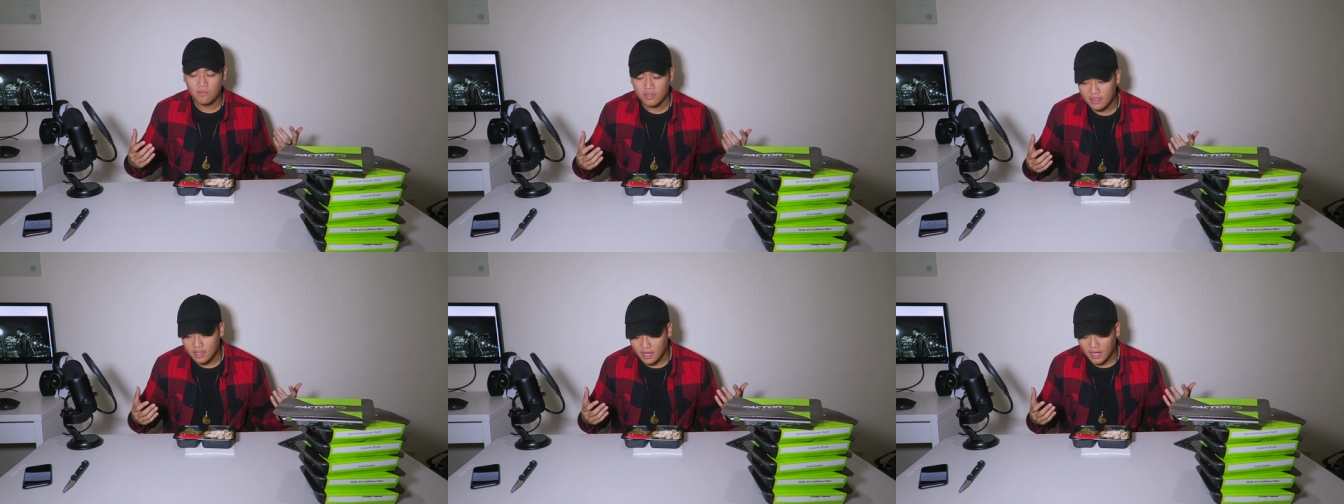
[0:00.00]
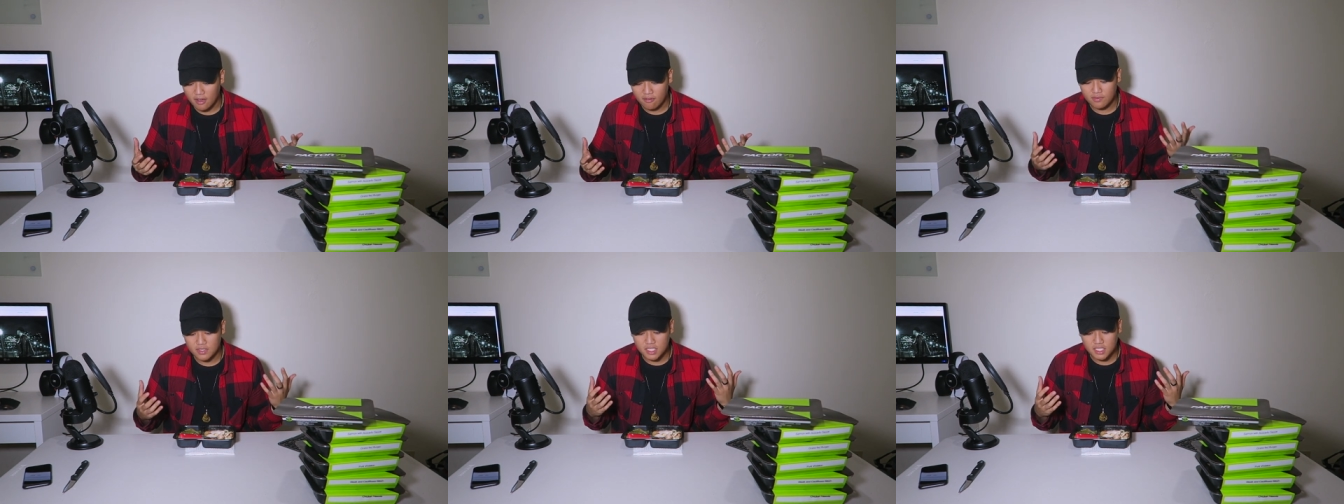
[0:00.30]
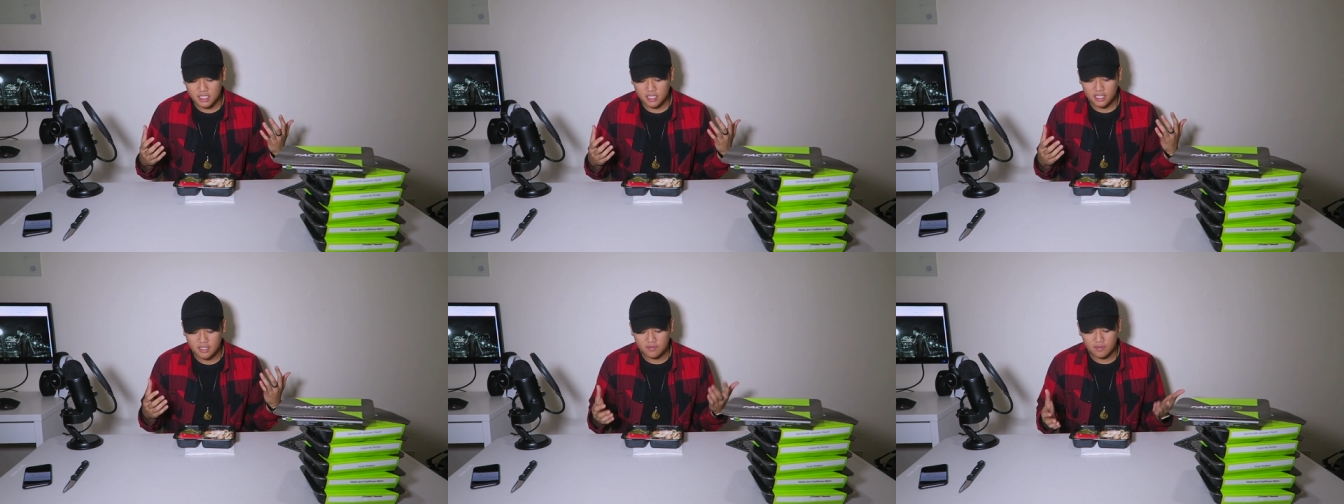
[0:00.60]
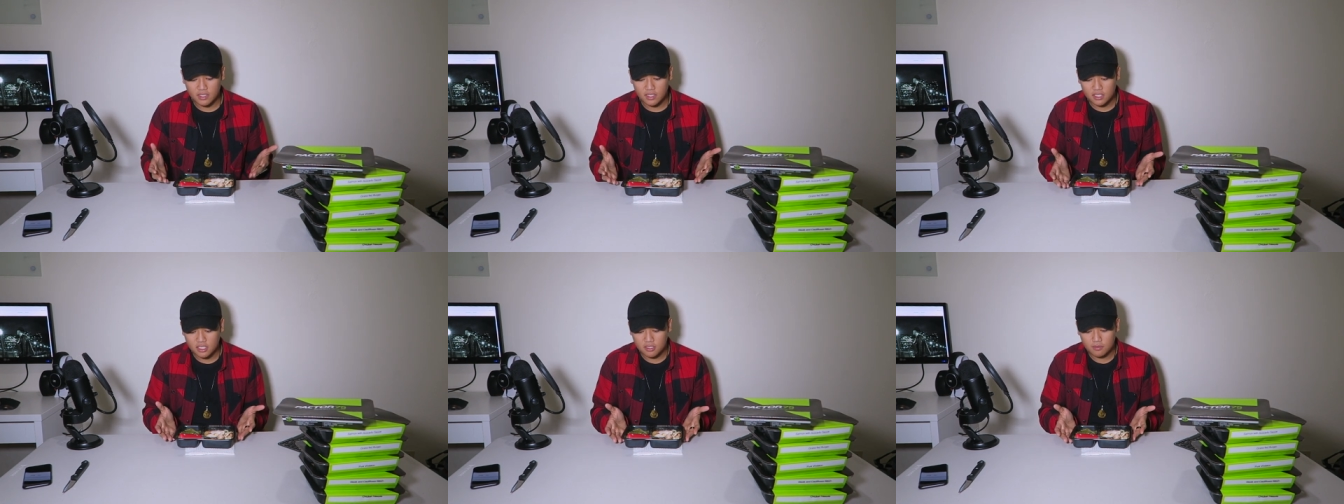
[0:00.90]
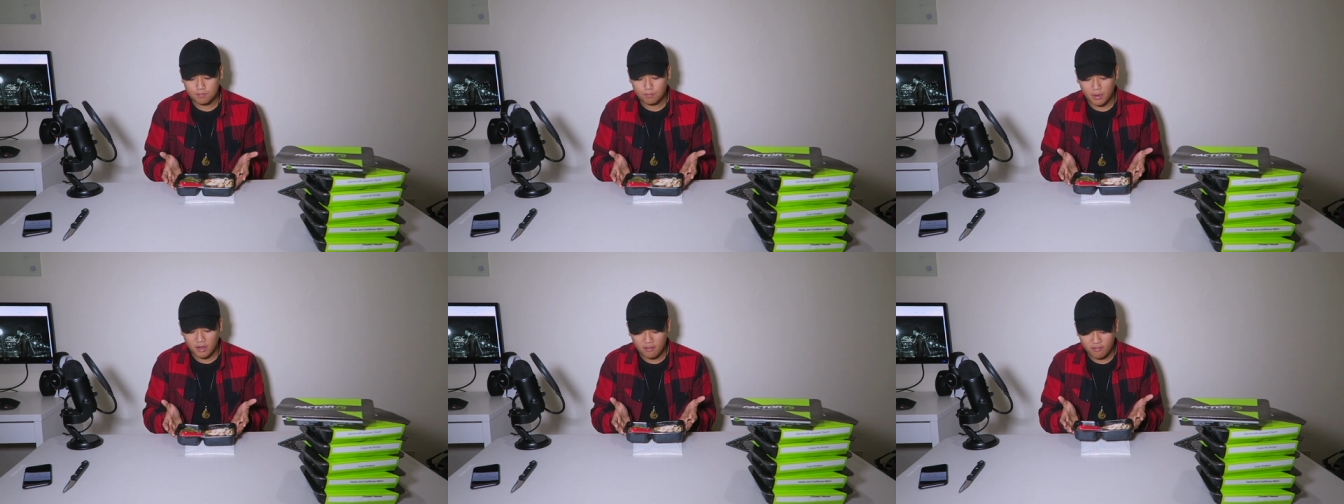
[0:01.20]
that I've received, this is
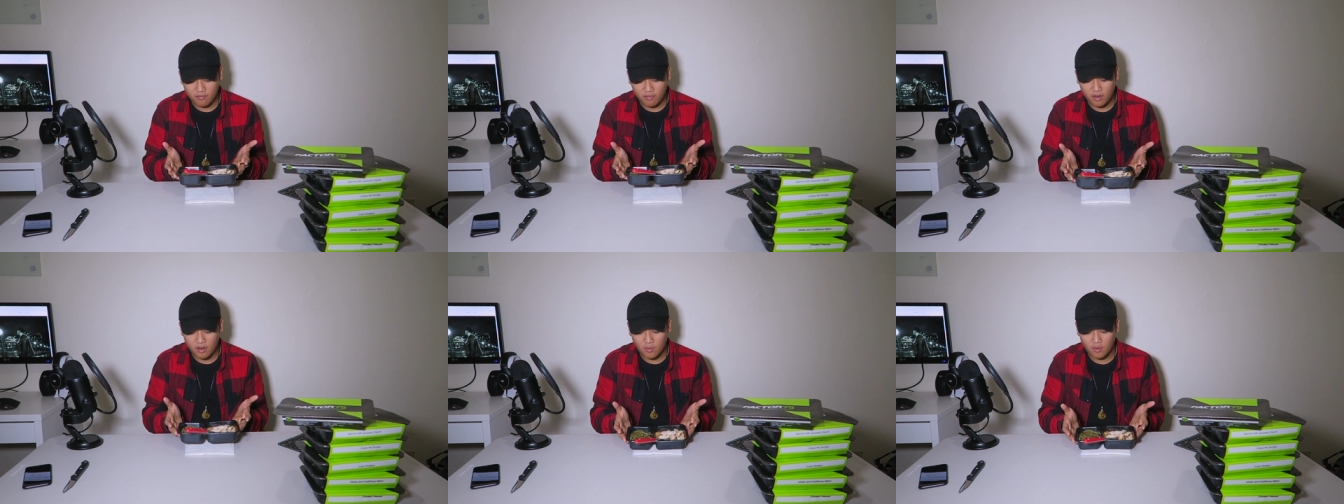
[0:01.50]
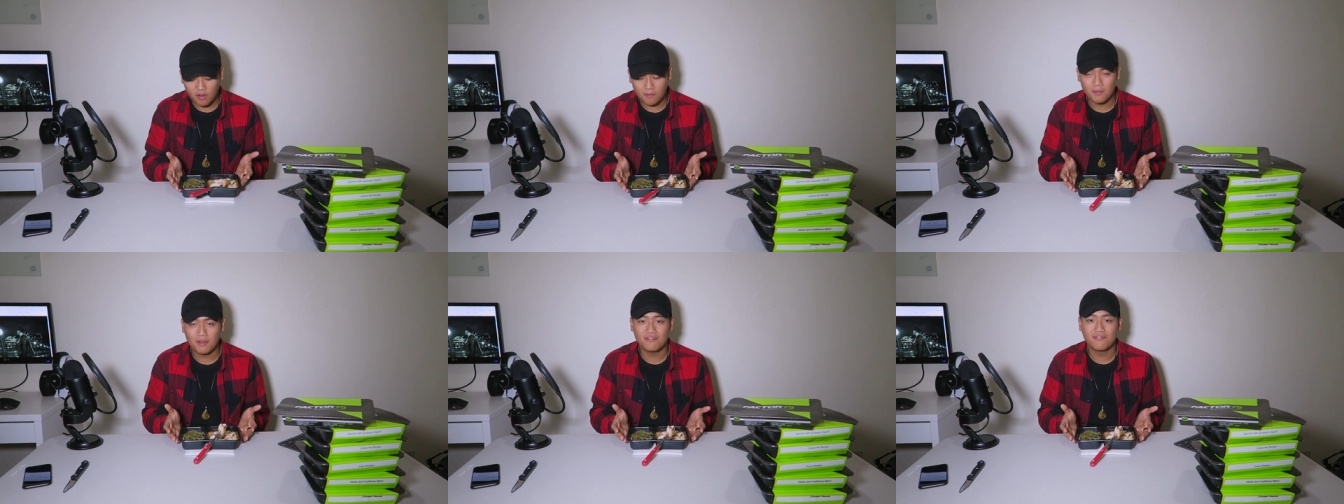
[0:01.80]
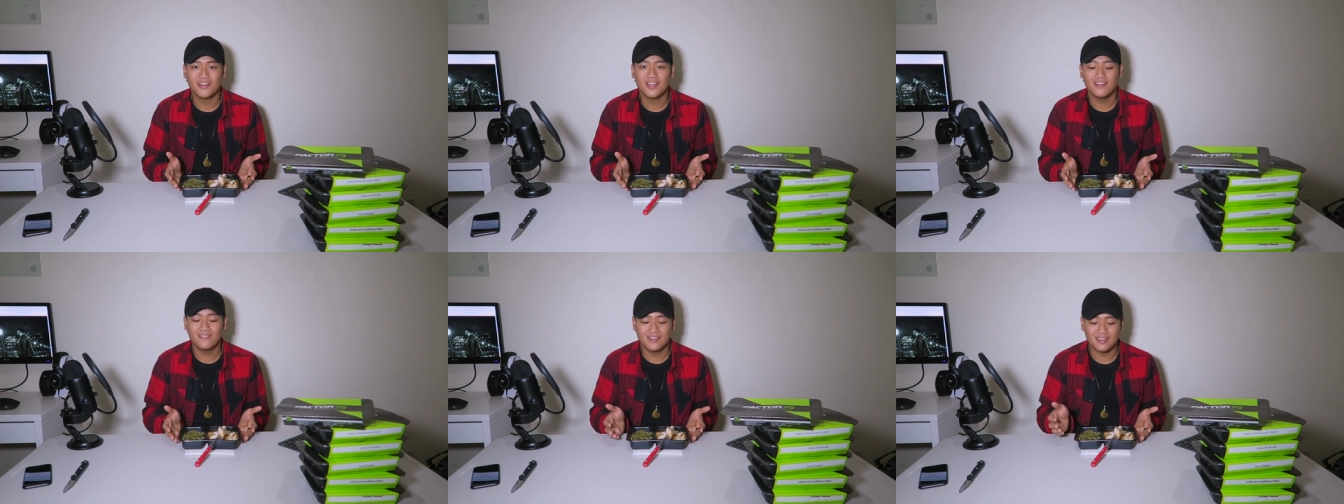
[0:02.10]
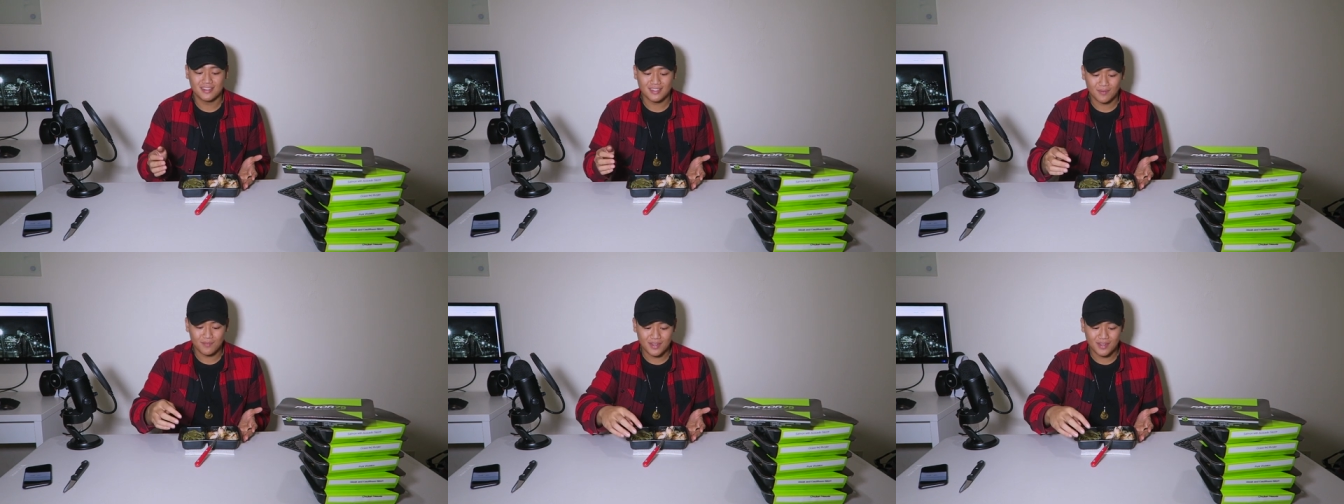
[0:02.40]
by far one of my favorites.